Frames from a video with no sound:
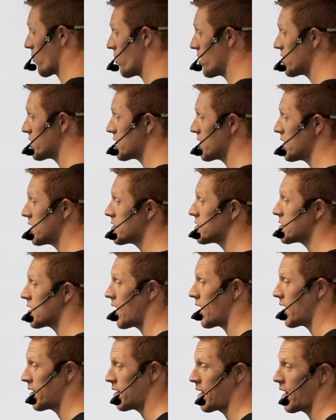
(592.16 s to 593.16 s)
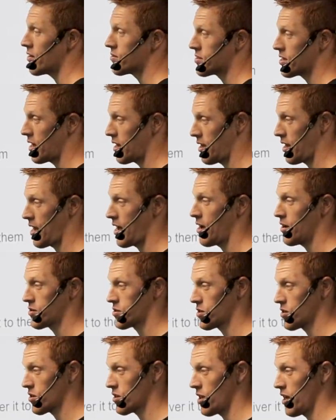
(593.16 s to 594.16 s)
what does the inside and outside of that
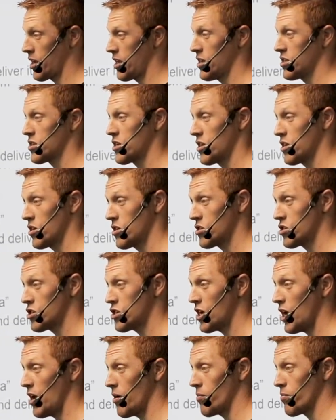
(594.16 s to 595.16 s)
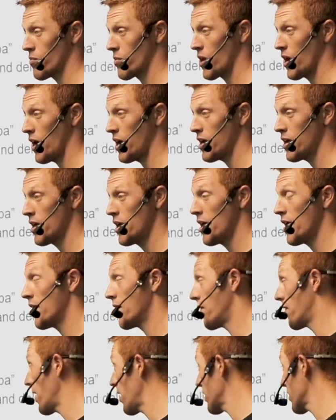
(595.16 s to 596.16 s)
house look like. Is it in good shape, okay?
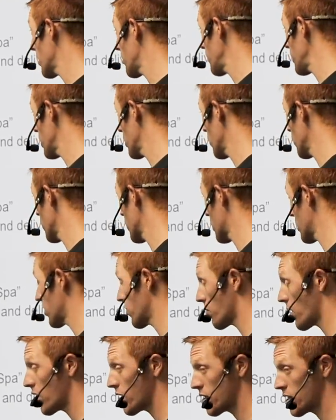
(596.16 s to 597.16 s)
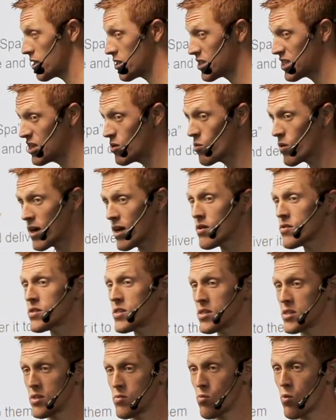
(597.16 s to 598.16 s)
Then let me go look on the market and see what
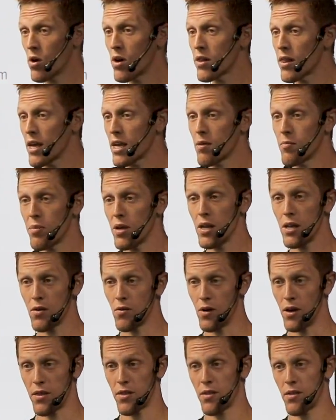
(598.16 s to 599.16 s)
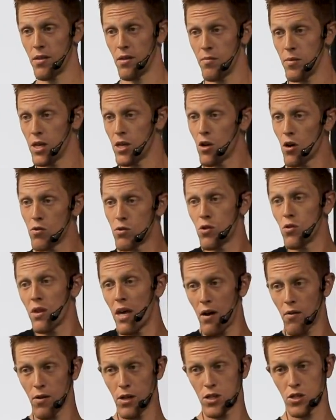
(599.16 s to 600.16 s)
are they competing with? Let me go do
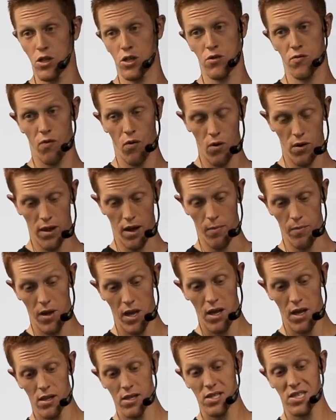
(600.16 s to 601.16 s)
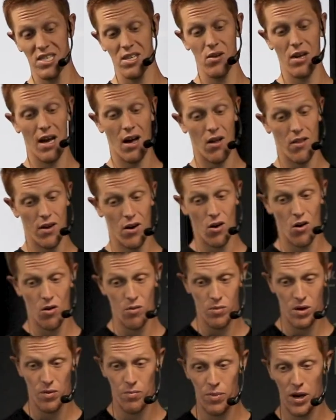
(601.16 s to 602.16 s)
that research for them. Let's see how their
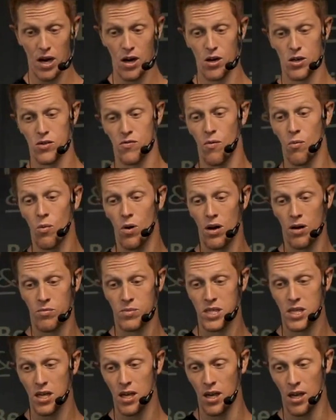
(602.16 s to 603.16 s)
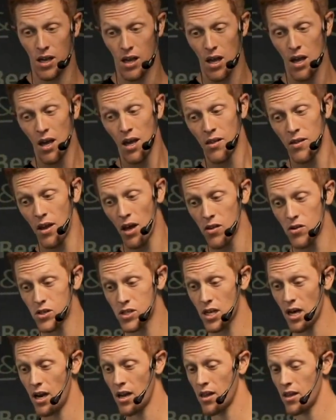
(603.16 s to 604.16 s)
home compares from what I'm seeing. The other
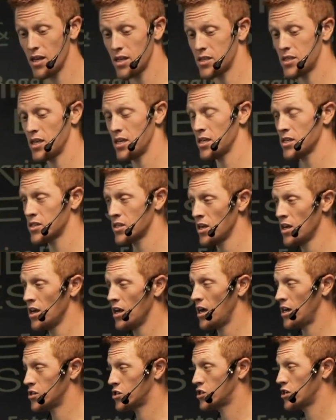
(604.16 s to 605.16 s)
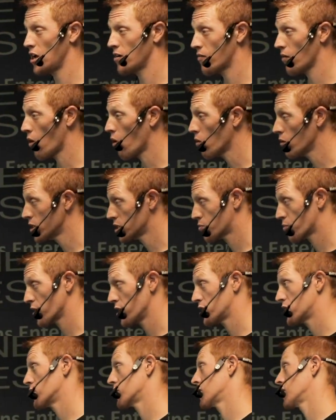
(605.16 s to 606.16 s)
side of this is, as Jeff always
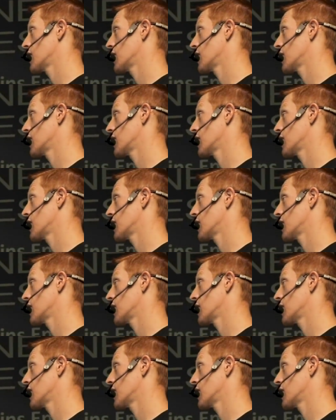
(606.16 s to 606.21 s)
preaches